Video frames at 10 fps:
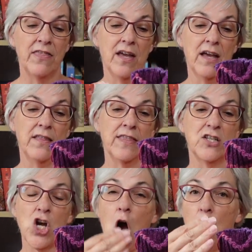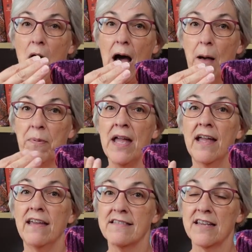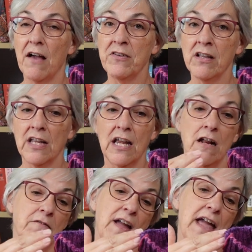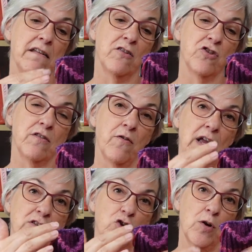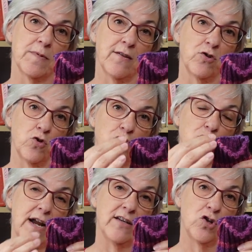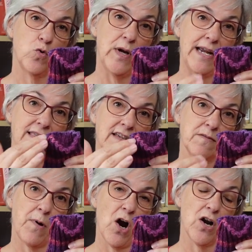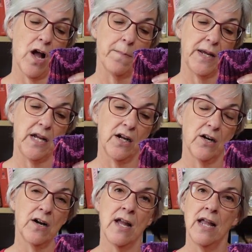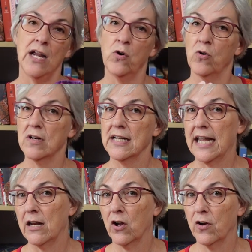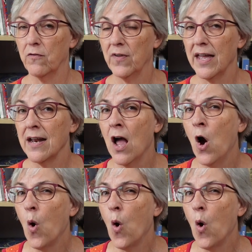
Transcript: the toe up is definitely an advantage in terms of trying to tweak this part up here in order to get a good fit.